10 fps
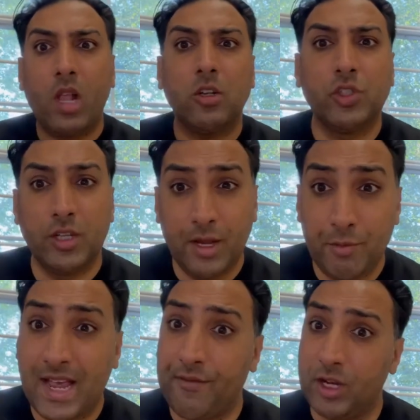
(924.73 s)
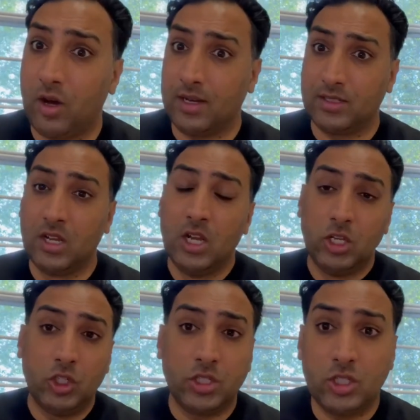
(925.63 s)
So there we have it, guys.
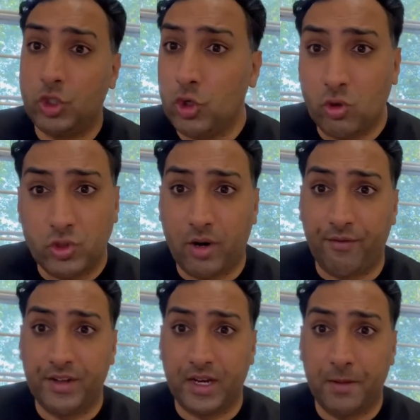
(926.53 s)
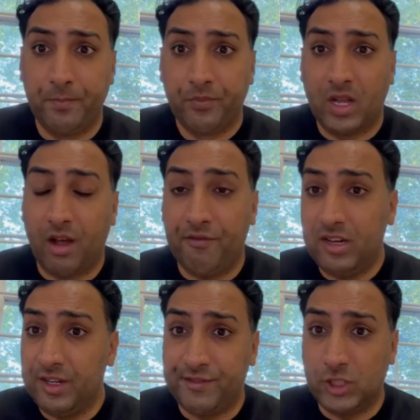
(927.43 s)
Just a short, sharp video. Hopefully
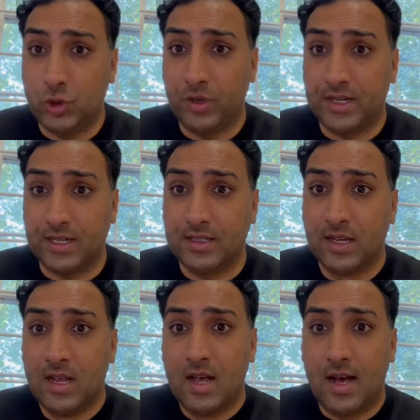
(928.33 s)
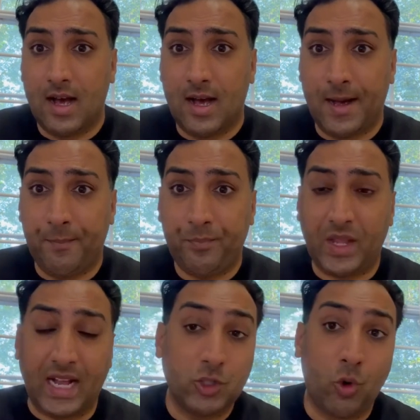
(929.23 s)
you've enjoyed it.
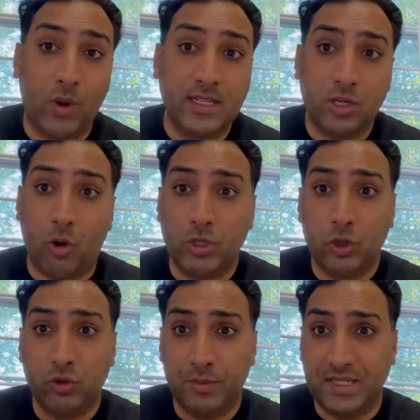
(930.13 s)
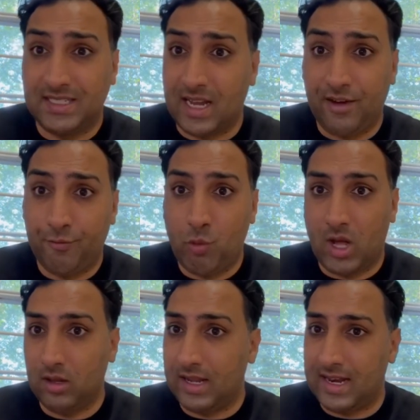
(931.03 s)
As always, I wish you all to be safe,
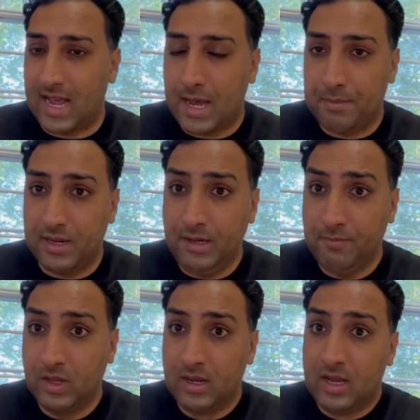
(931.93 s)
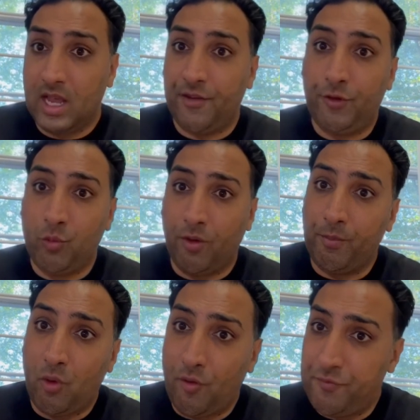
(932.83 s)
well, and happy. If you want
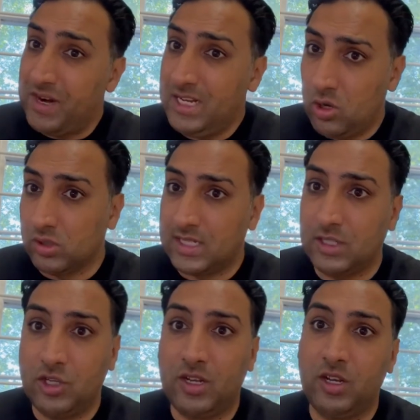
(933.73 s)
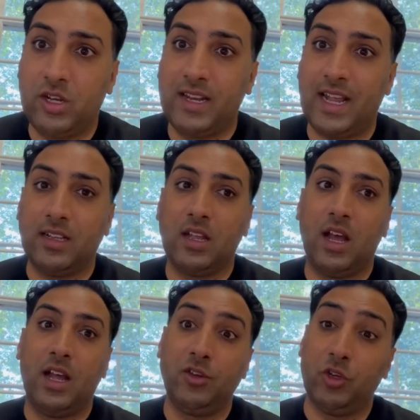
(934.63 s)
more free content, you can
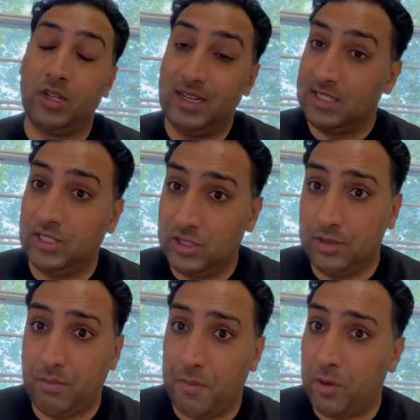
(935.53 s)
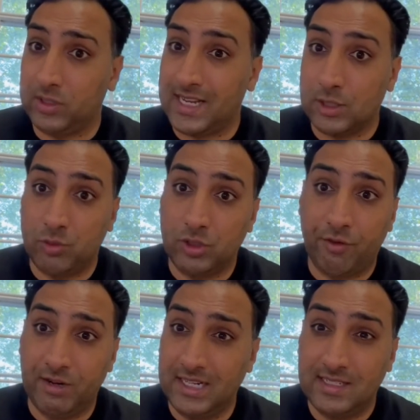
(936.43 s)
you can listen to my podcast, which I
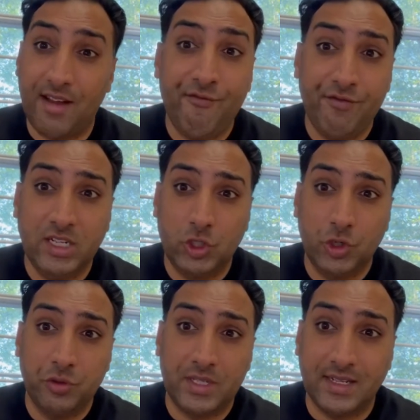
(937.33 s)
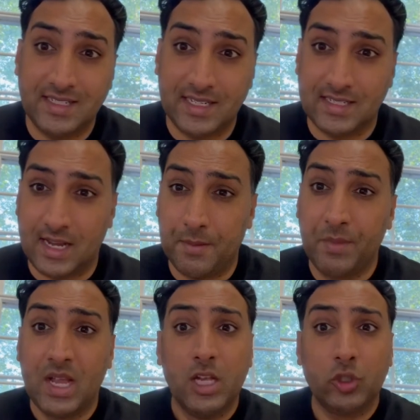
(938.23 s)
release every Tuesday at 6 a.m.
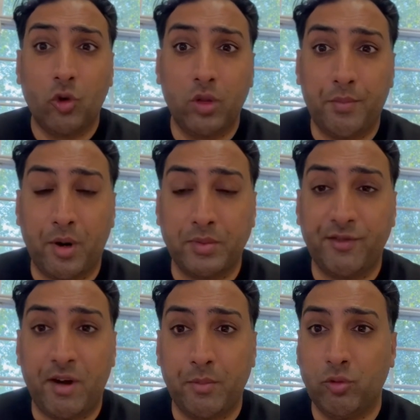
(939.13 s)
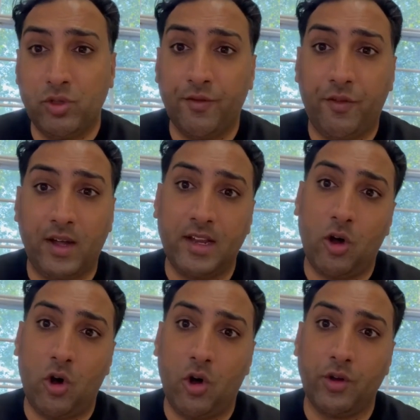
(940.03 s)
It's called The Property Rebel. You'll find it
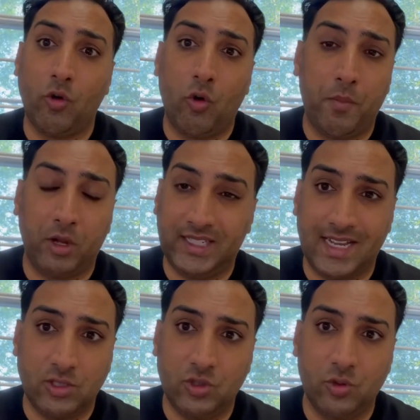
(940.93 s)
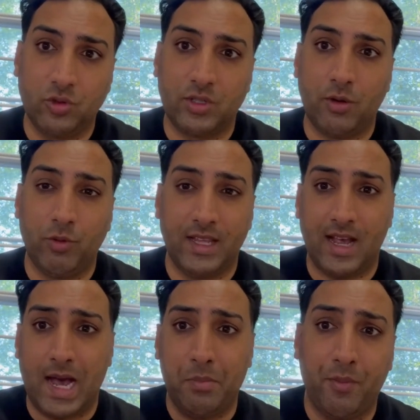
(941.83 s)
on all podcast stores. So
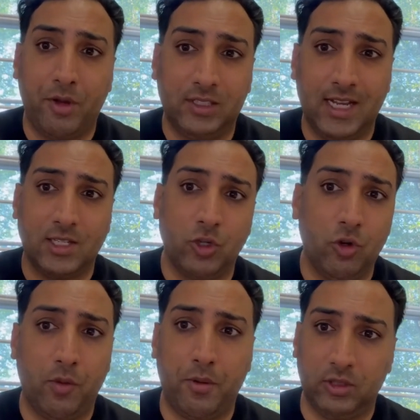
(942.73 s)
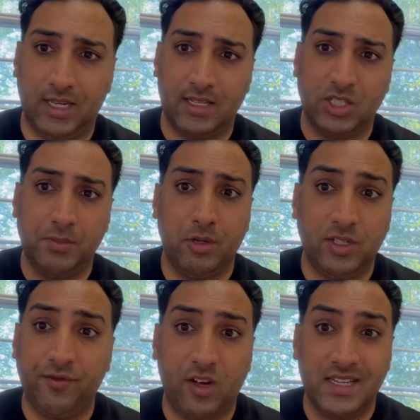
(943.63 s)
whether Apple Podcasts, Google Podcasts,
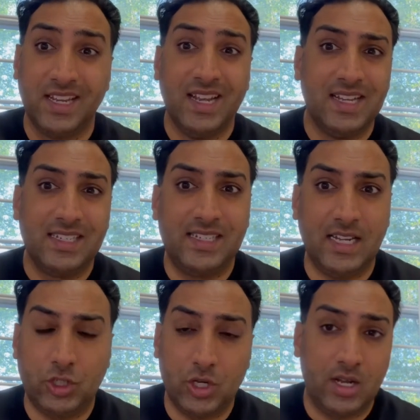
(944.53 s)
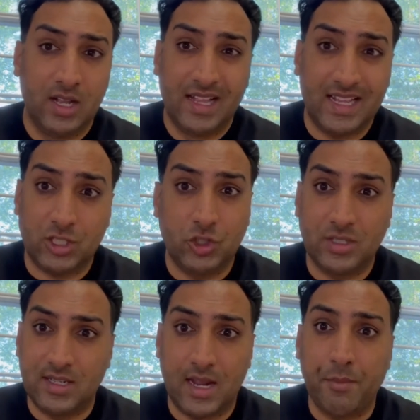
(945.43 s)
Spotify, Stitcher, that's
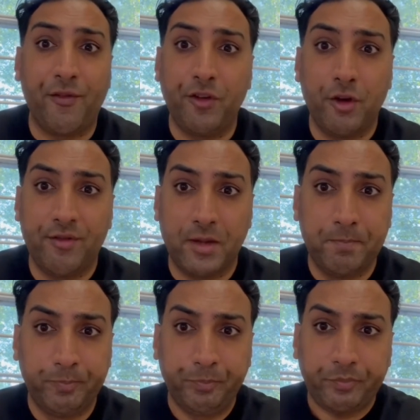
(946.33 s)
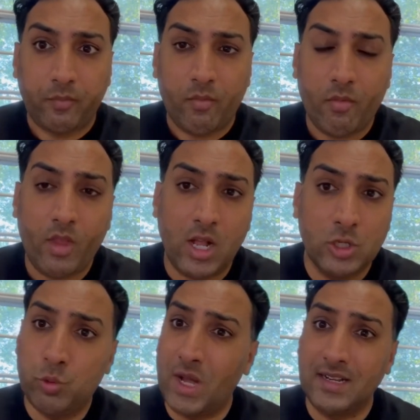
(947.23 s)
just to name a few of them.
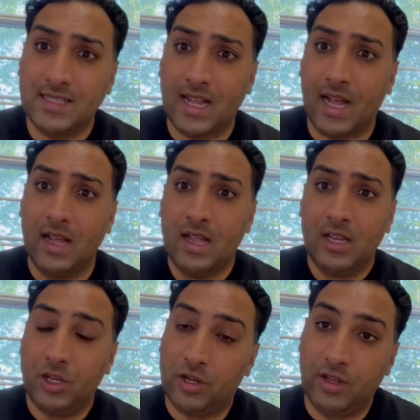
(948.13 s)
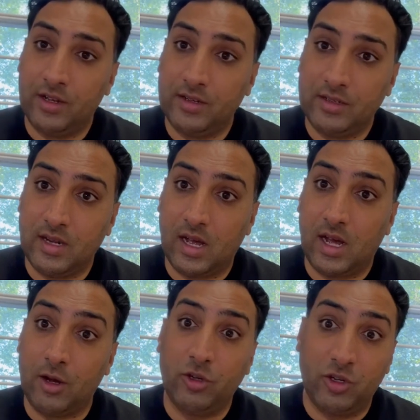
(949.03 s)
As well as that, you can,
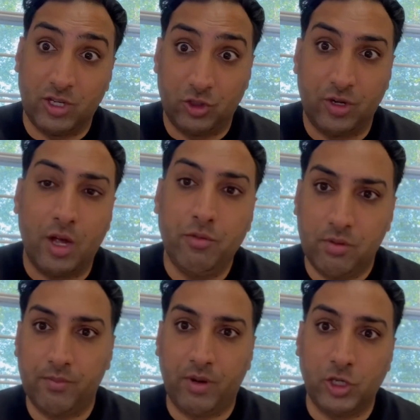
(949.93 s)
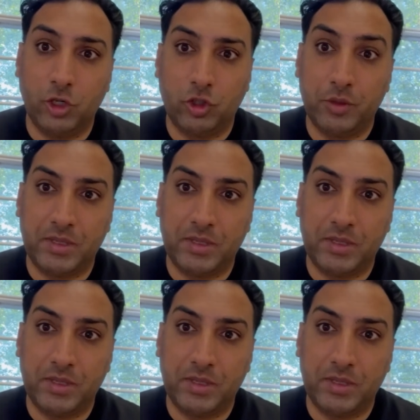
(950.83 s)
as you know, my YouTube